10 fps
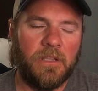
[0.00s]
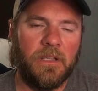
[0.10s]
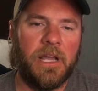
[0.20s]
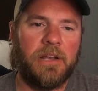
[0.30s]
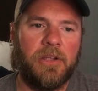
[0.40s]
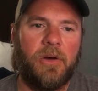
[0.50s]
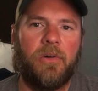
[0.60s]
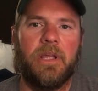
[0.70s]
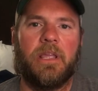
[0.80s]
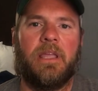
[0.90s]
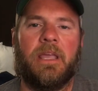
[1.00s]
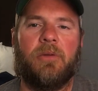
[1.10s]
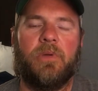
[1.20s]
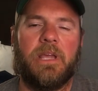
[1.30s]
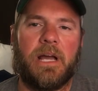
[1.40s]
got going,
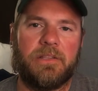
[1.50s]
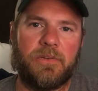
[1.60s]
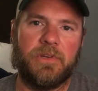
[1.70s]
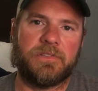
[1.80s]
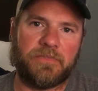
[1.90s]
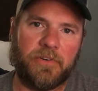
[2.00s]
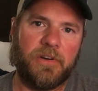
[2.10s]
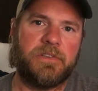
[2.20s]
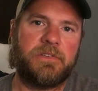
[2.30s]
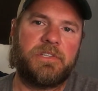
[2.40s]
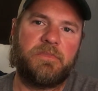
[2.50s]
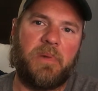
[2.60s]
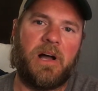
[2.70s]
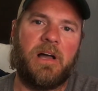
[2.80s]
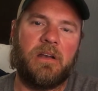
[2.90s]
and we got to his first
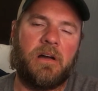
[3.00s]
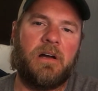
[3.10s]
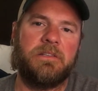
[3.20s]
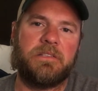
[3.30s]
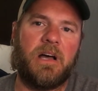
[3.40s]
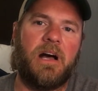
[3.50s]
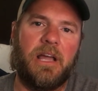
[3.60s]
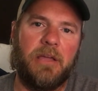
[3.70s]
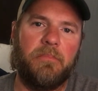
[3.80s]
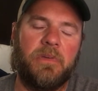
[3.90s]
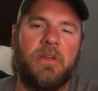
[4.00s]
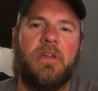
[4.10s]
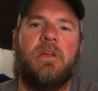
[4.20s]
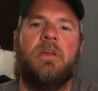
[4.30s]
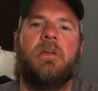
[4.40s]
spot on time
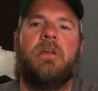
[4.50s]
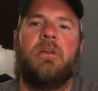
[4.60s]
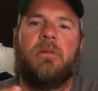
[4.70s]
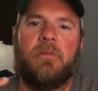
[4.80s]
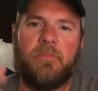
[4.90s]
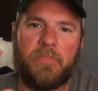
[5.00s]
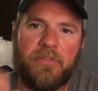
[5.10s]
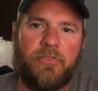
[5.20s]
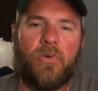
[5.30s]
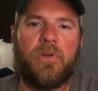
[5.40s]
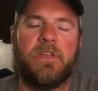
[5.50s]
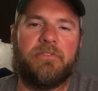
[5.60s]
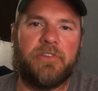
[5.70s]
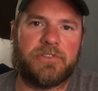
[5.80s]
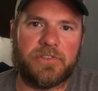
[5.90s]
before the
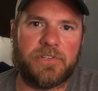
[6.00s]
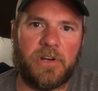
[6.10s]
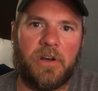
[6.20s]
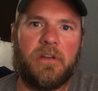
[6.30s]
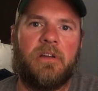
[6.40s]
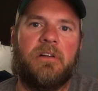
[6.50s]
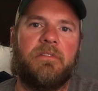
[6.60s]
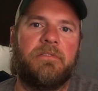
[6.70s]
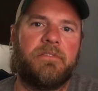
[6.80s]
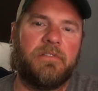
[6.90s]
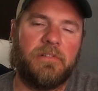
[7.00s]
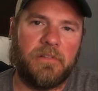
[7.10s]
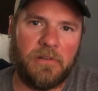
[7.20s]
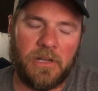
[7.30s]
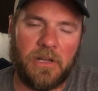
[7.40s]
official start of
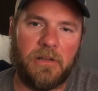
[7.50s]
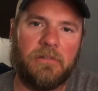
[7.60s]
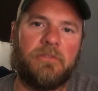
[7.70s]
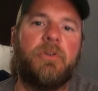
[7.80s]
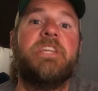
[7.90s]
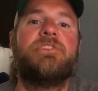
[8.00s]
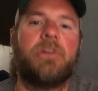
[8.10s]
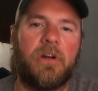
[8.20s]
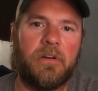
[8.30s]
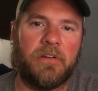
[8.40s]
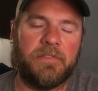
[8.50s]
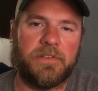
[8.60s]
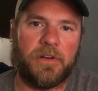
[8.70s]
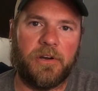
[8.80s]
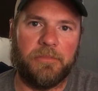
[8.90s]
uh, restart of the
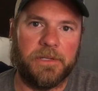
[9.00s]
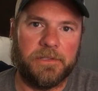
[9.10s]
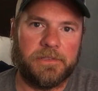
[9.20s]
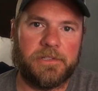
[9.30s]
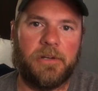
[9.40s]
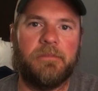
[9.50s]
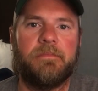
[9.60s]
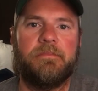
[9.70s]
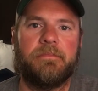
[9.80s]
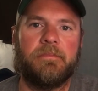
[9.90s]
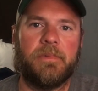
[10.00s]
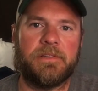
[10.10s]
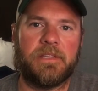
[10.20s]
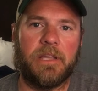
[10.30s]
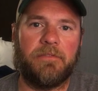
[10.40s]
tournament. So I
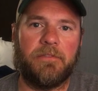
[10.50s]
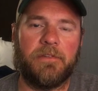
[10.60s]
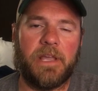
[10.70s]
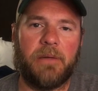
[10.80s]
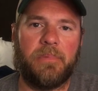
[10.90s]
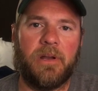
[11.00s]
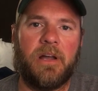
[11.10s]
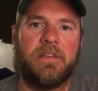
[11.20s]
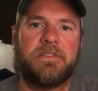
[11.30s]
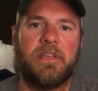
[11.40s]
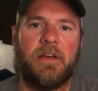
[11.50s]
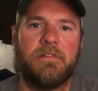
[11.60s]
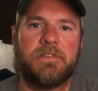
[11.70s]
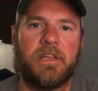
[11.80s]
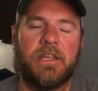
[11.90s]
was thankful for that. But honestly, I
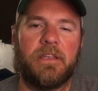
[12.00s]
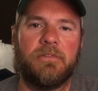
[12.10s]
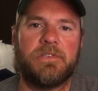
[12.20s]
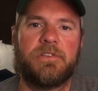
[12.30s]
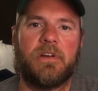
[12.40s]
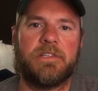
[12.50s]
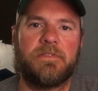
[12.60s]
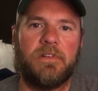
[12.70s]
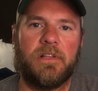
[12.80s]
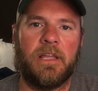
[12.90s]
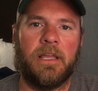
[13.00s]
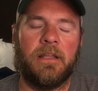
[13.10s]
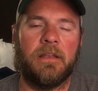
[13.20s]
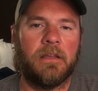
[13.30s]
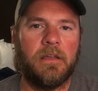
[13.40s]
was like, it was stressful, and